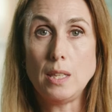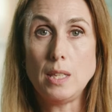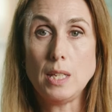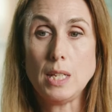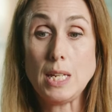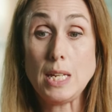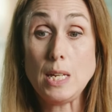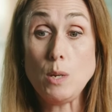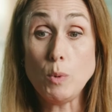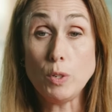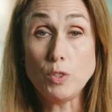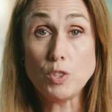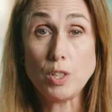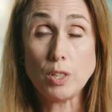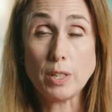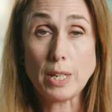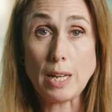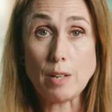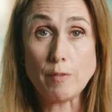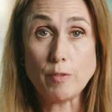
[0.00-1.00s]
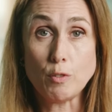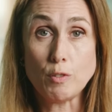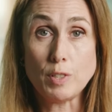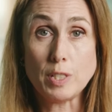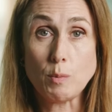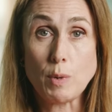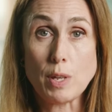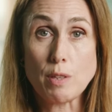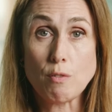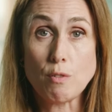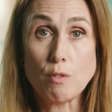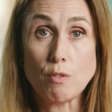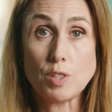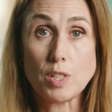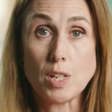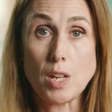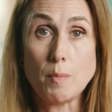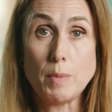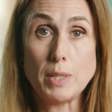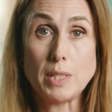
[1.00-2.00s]
The key one to look out for is whether or not
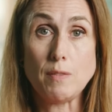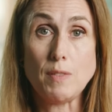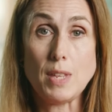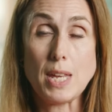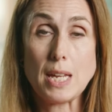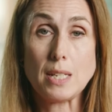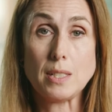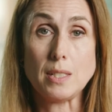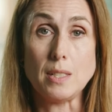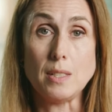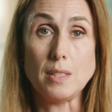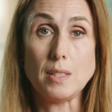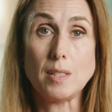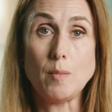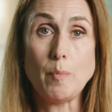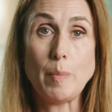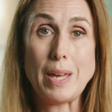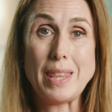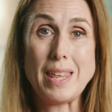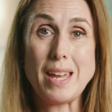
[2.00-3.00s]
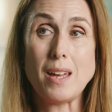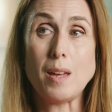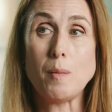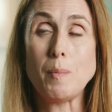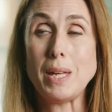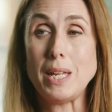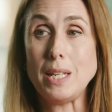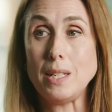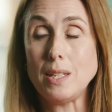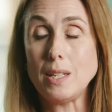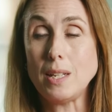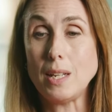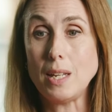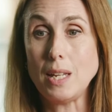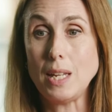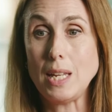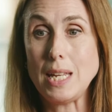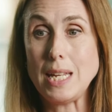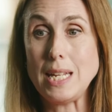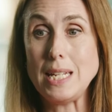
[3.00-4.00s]
time is of the essence, and by that I
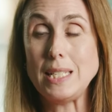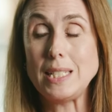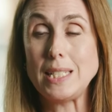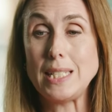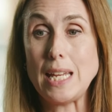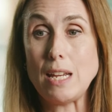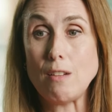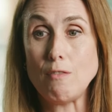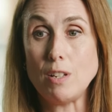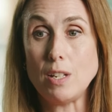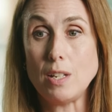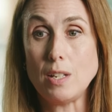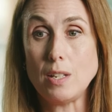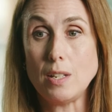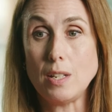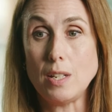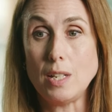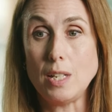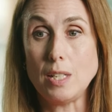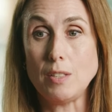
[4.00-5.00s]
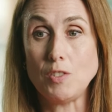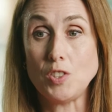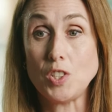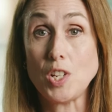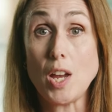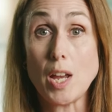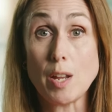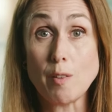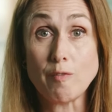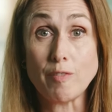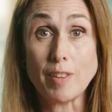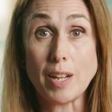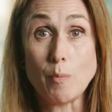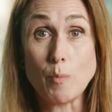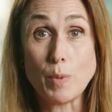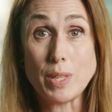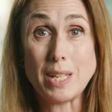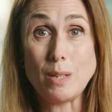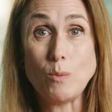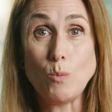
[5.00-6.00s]
mean, is there a time
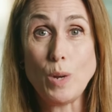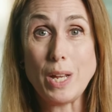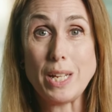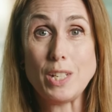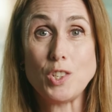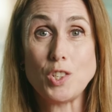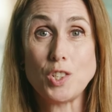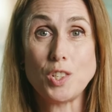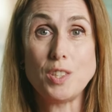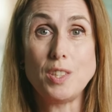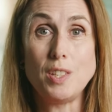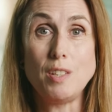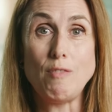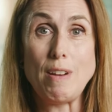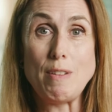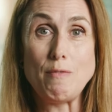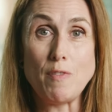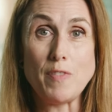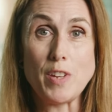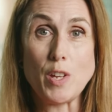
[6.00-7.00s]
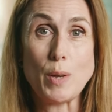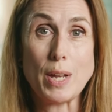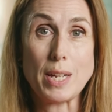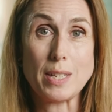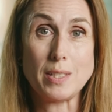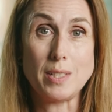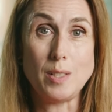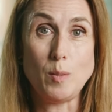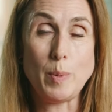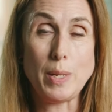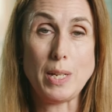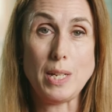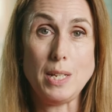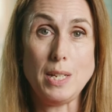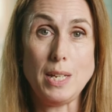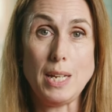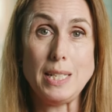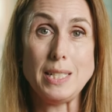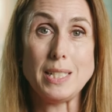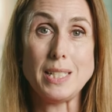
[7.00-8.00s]
frame within which the rent review has to
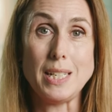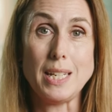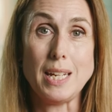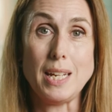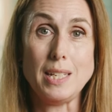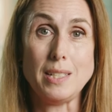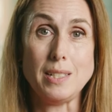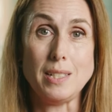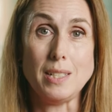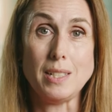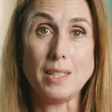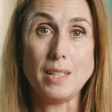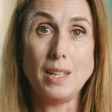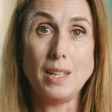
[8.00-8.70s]
be instigated?